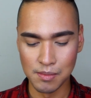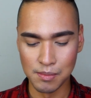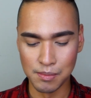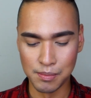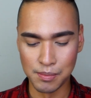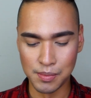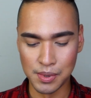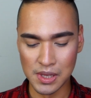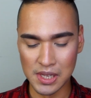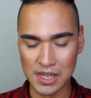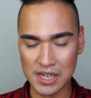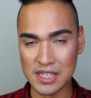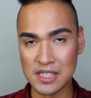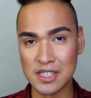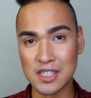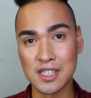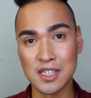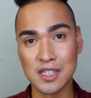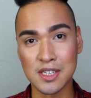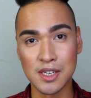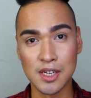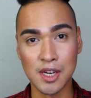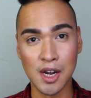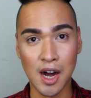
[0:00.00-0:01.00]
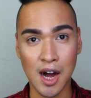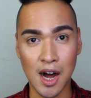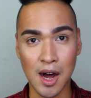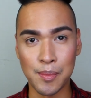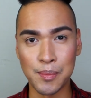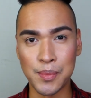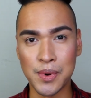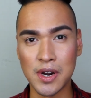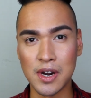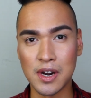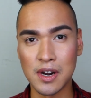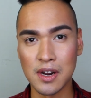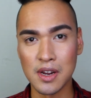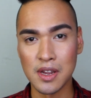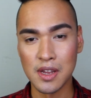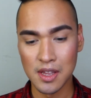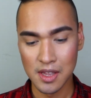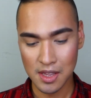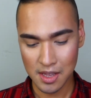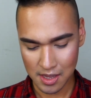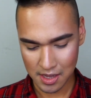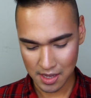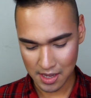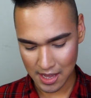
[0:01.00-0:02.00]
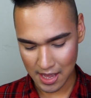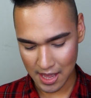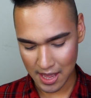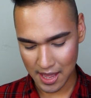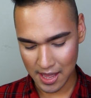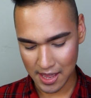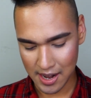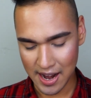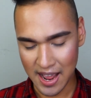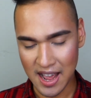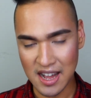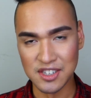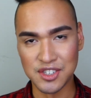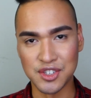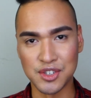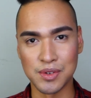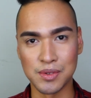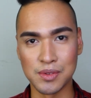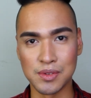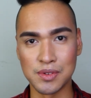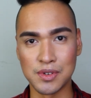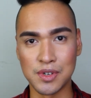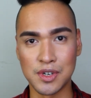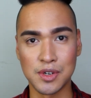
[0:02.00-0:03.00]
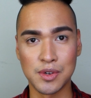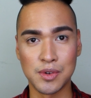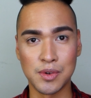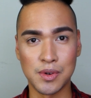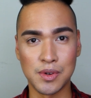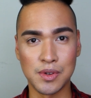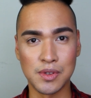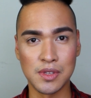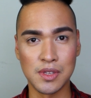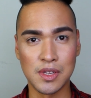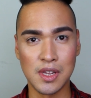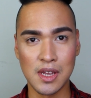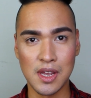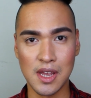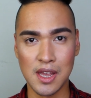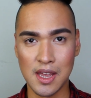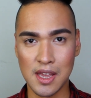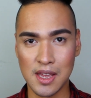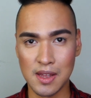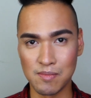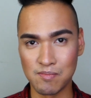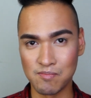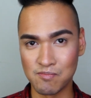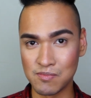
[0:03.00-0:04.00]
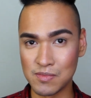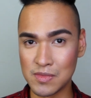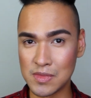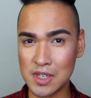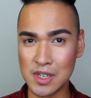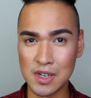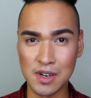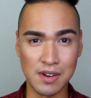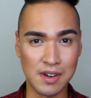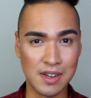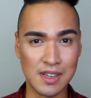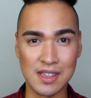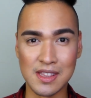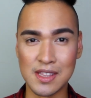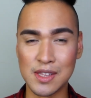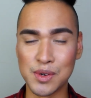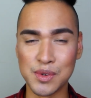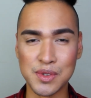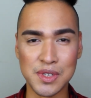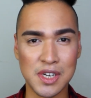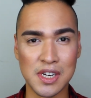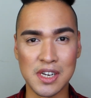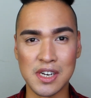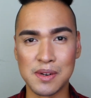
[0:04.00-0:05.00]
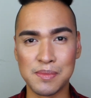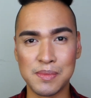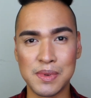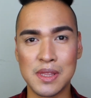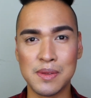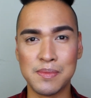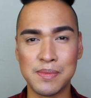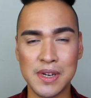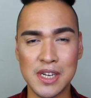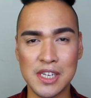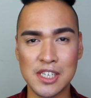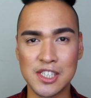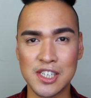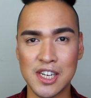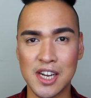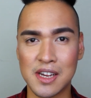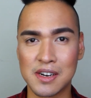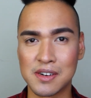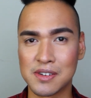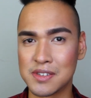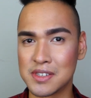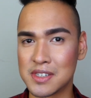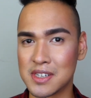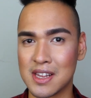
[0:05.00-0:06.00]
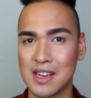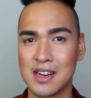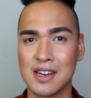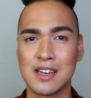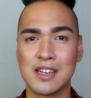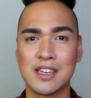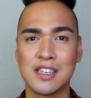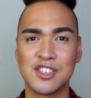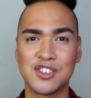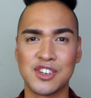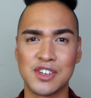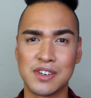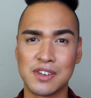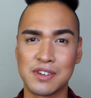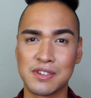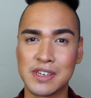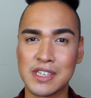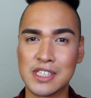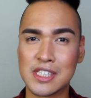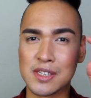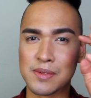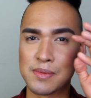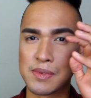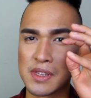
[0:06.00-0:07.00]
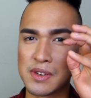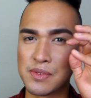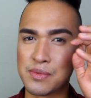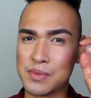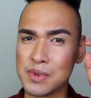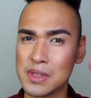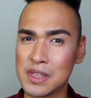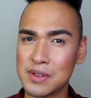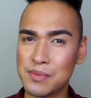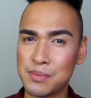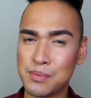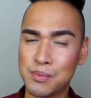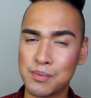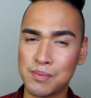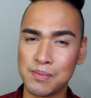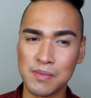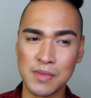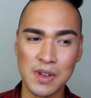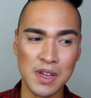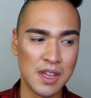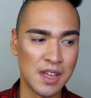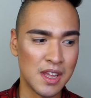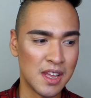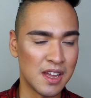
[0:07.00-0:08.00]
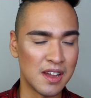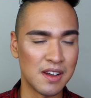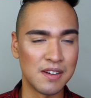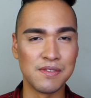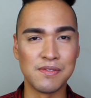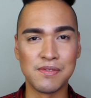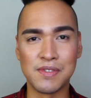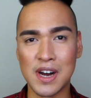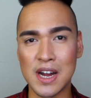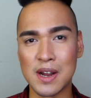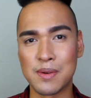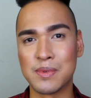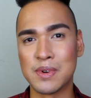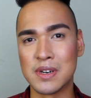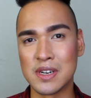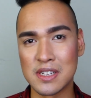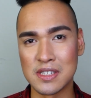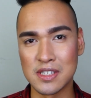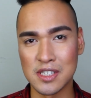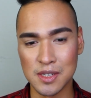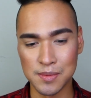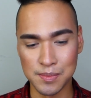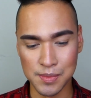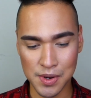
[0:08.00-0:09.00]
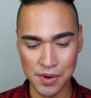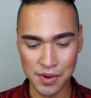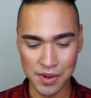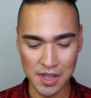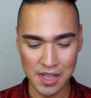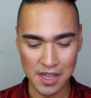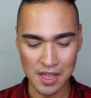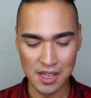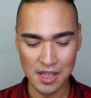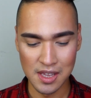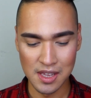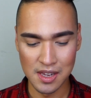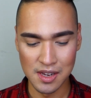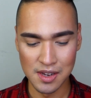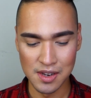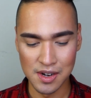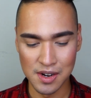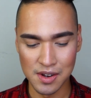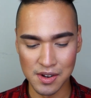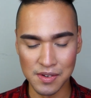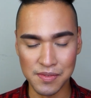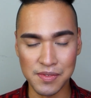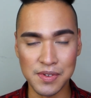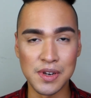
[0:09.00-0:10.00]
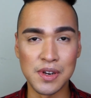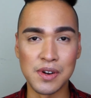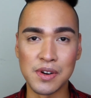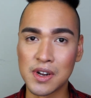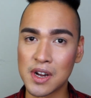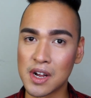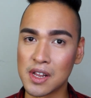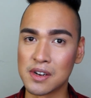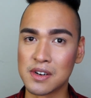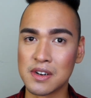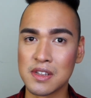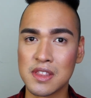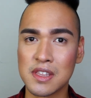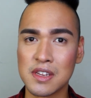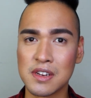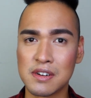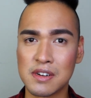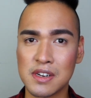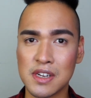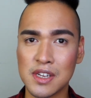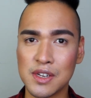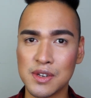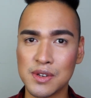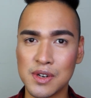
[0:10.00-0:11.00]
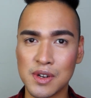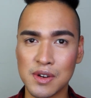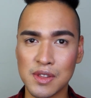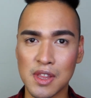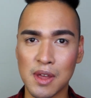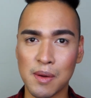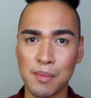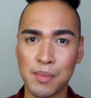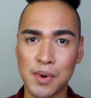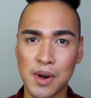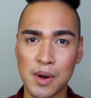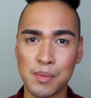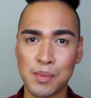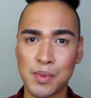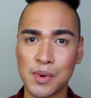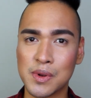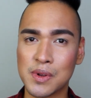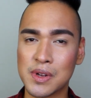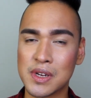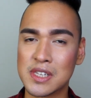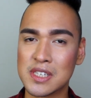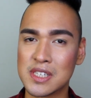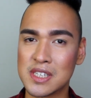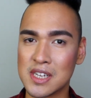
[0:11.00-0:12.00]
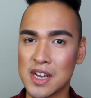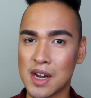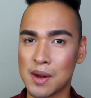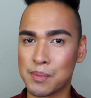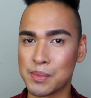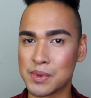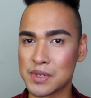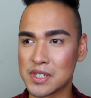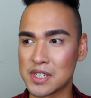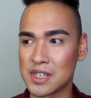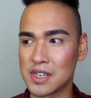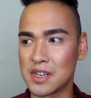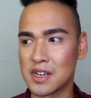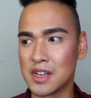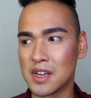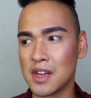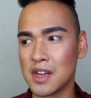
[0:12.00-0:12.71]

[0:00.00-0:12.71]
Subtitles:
Blitz Copper and Astral Lunar Gold. You know, and those are going to be the main shadows, and I'm going to try to create something really vibrant and smoky. You know, if you know color theory, you know that purple is the opposite